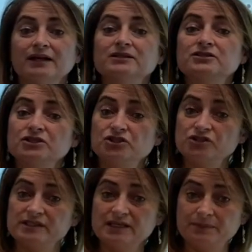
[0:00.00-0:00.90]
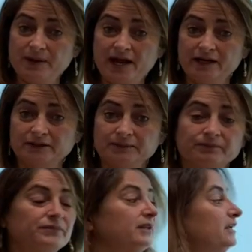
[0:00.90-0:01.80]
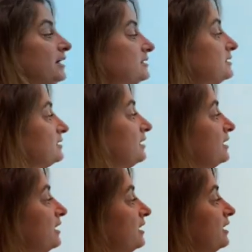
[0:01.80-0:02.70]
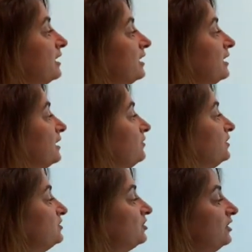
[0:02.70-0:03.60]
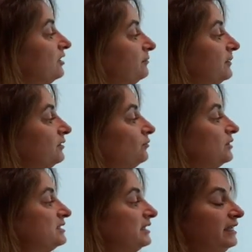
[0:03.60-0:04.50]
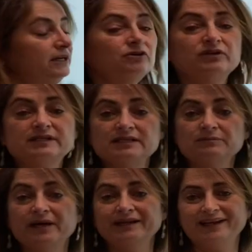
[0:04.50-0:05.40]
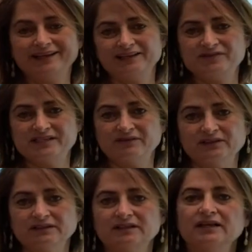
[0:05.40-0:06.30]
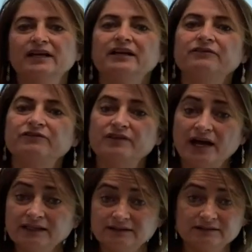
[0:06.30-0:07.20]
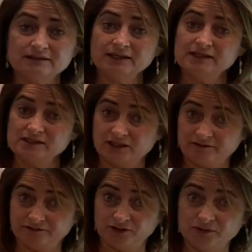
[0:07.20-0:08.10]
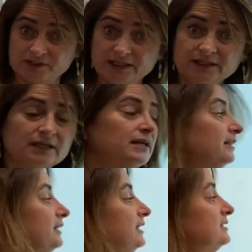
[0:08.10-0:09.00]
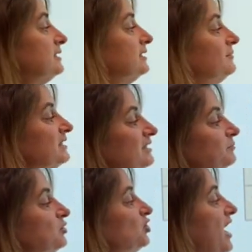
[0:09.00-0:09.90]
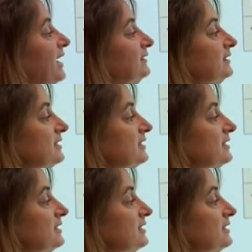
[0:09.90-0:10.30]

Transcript: Did you see a pattern? Yes. The term was increasing by -7. And if that is confusing, that's the same as subtracting a